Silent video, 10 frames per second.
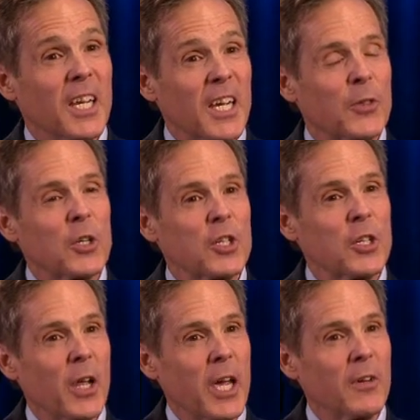Yet they're
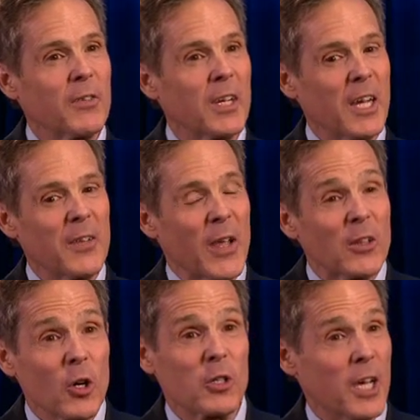still having, and they
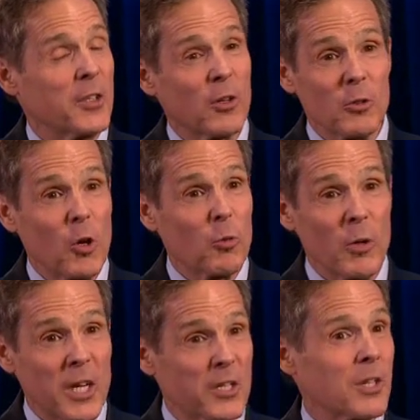look like they're low
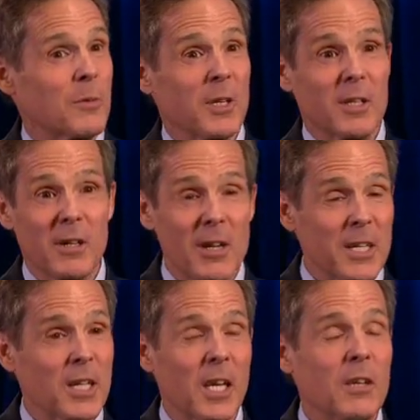risk. I mean, they're
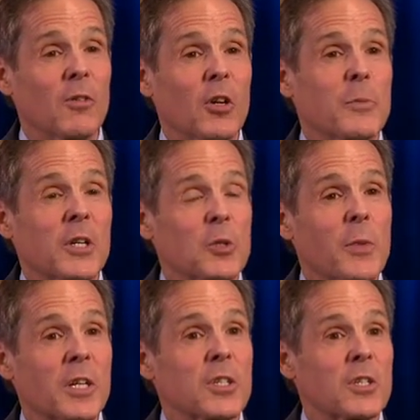not taking very much
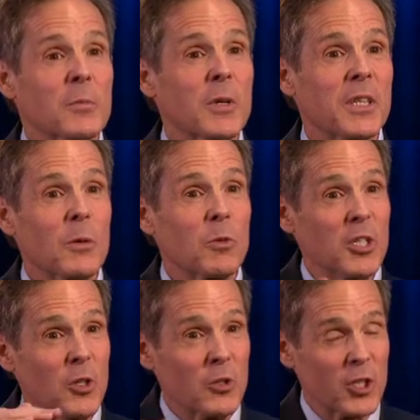medicine. But then
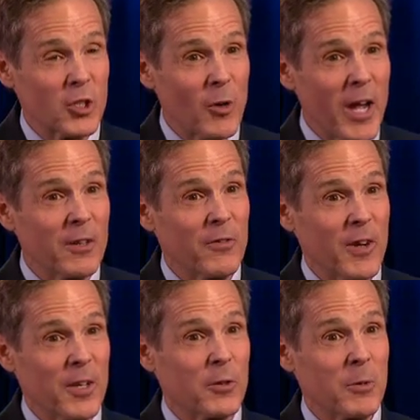when you
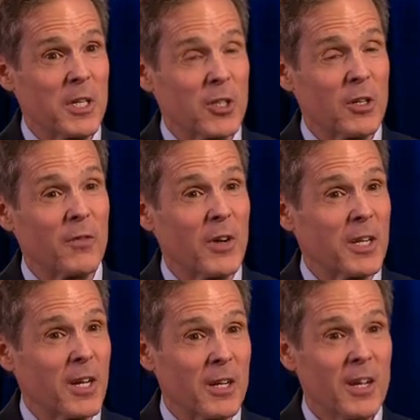stratify the risk, you
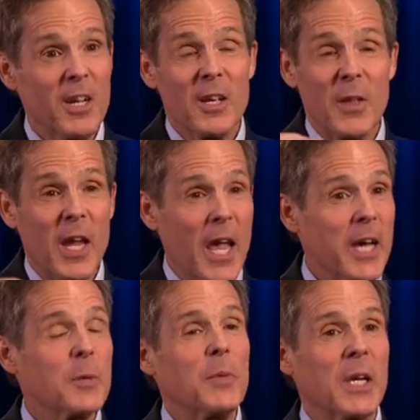find out they
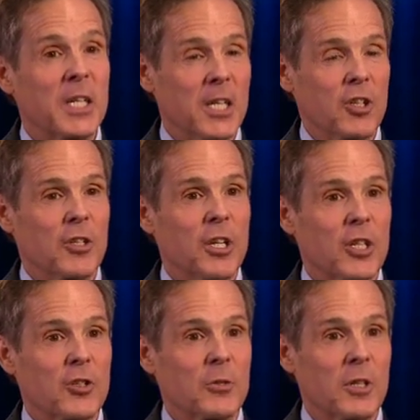had a big addiction
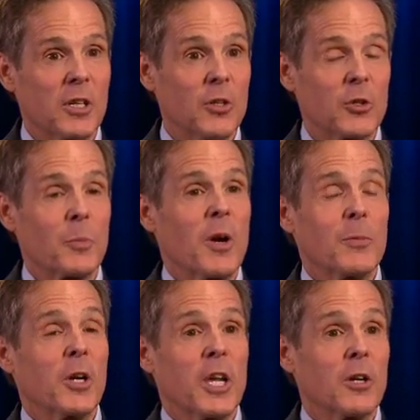history. You as a
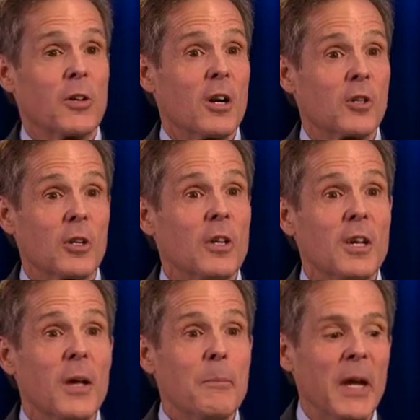primary care doctor
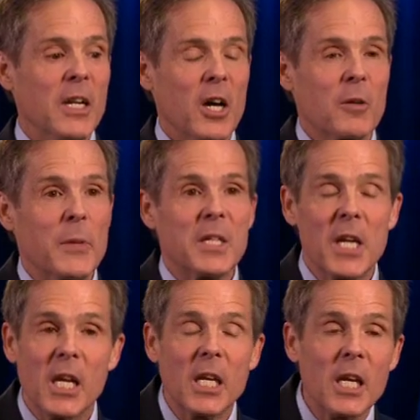may not have been
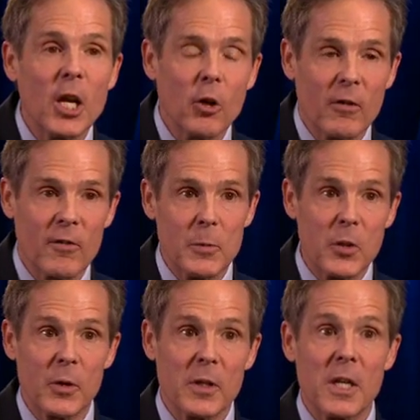taking care of them
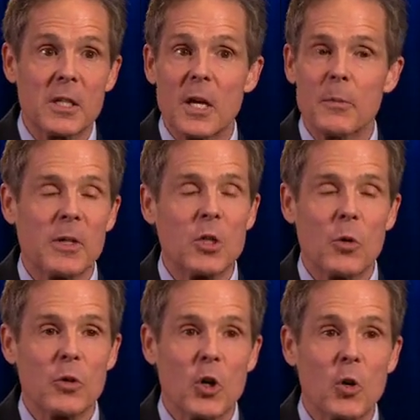during that time and
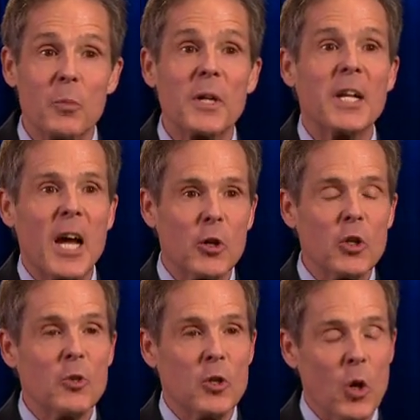don't know. But now
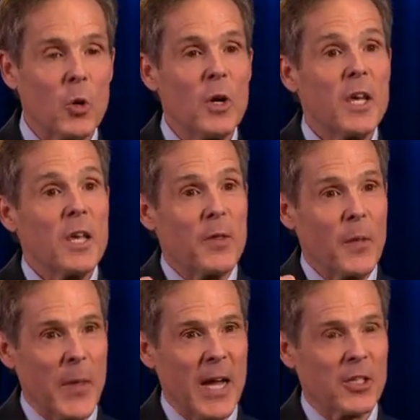you know
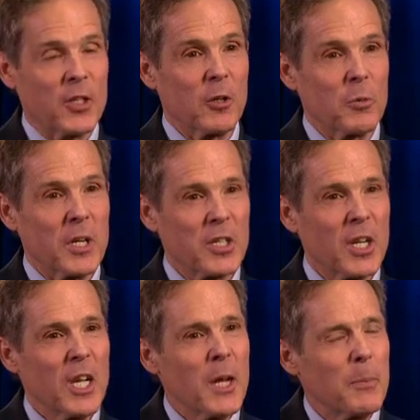that that's a risk.
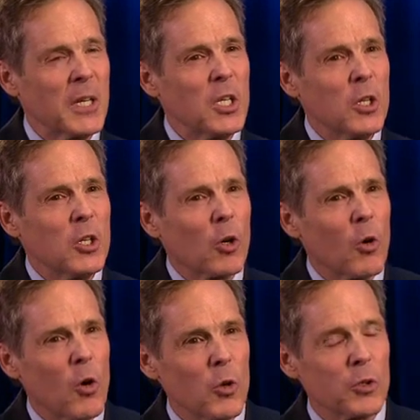But your
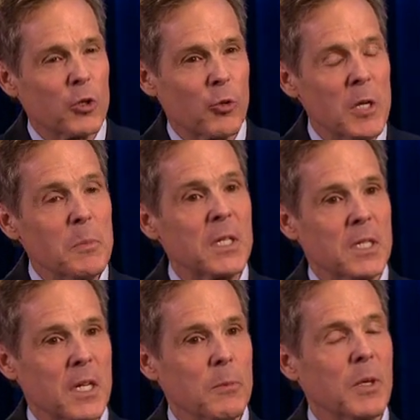whole treatment
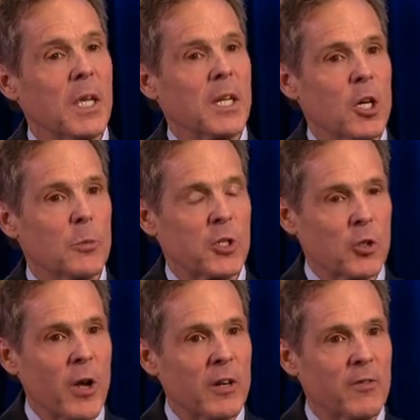team can help
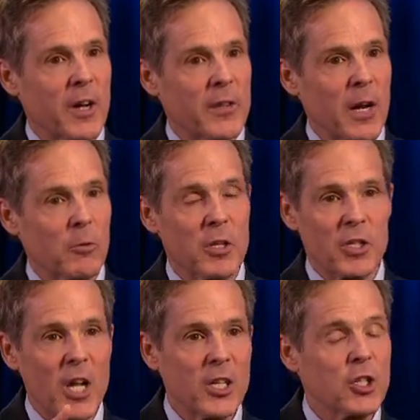stratify that
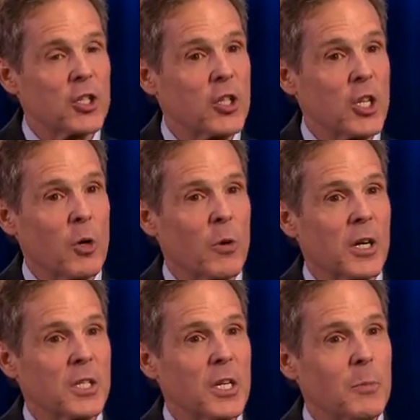risk, not just the
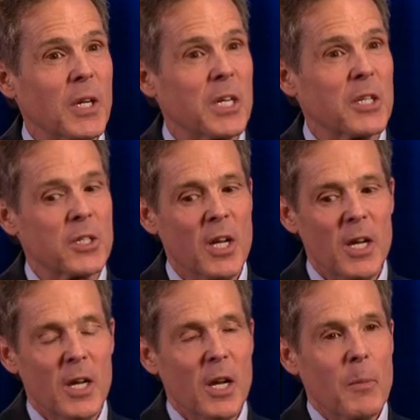ORT, because
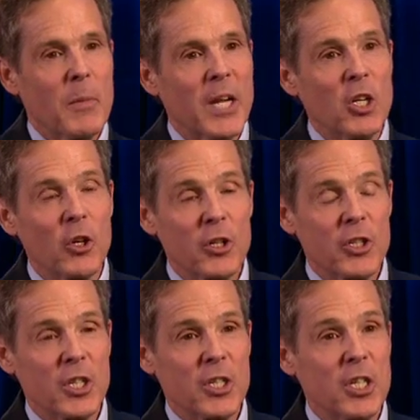my nurse
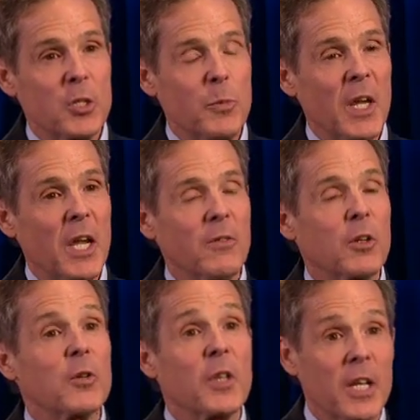sees
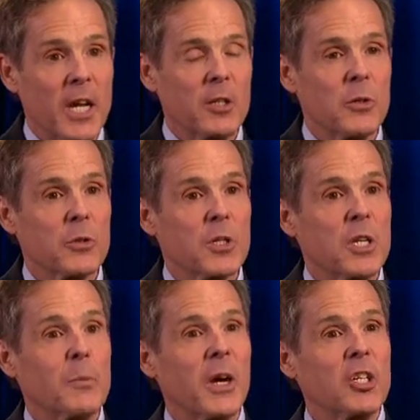behavior that I don't
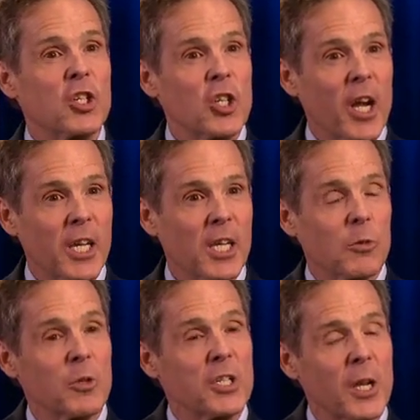see. My
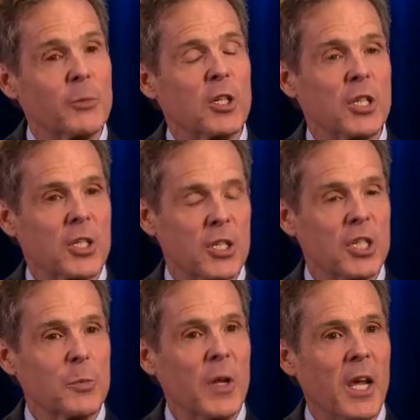check-in receptionist
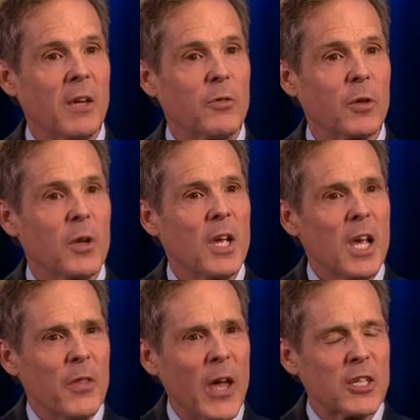sees behavior.
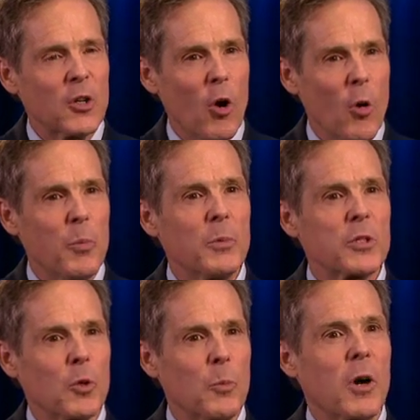That's
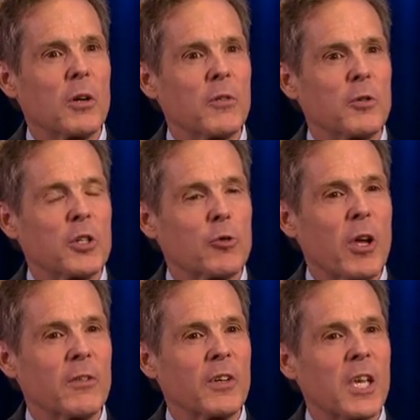also part of risk
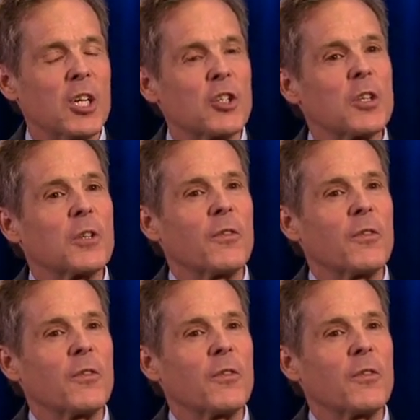stratification.